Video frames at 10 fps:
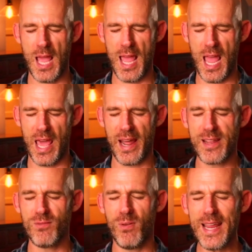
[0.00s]
And I
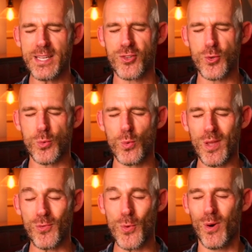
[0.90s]
invite you, if
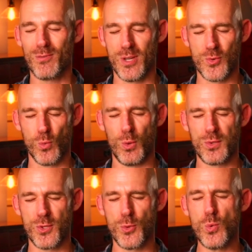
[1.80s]
you are visual,
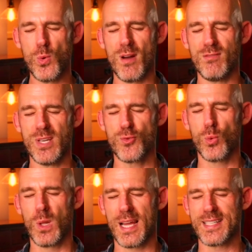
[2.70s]
to
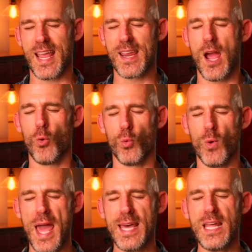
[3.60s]
visualize a
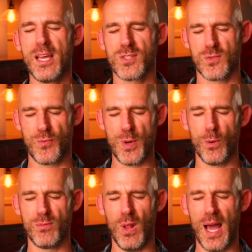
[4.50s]
red sphere
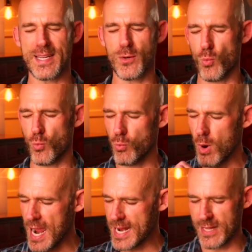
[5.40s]
of light
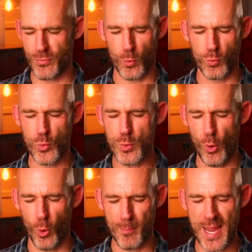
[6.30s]
right at the root
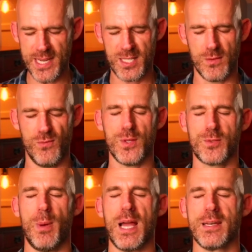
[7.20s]
or base of the
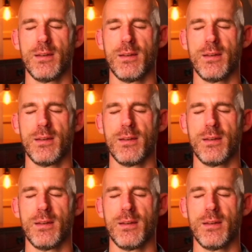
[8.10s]
spine.